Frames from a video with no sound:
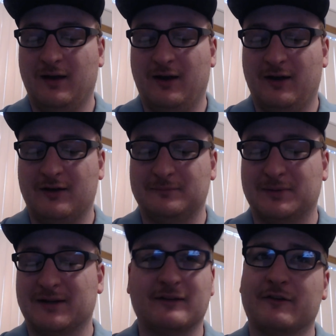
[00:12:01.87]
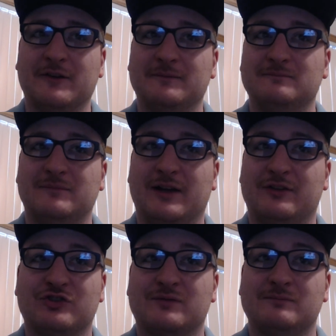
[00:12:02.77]
Um, but it doesn't it
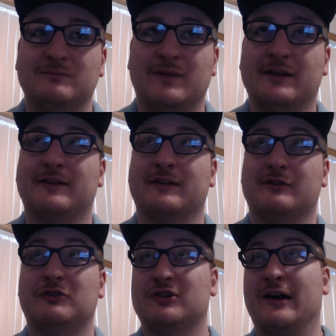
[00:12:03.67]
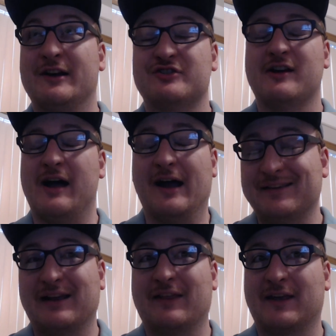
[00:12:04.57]
just is a little extra
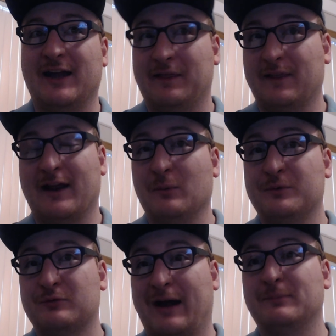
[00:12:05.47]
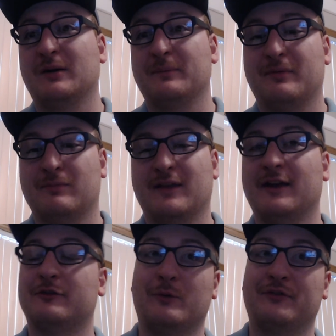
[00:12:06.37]
icing on the cake that helps wrap up
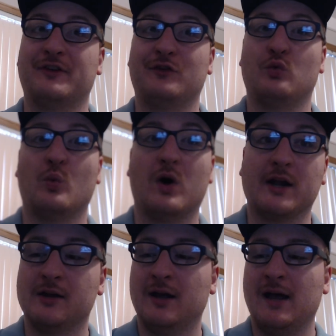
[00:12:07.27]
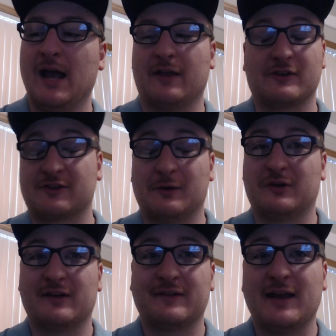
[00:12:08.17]
things with season one. And that's all I'm
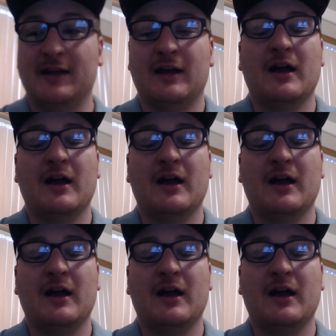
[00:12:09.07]
going to say.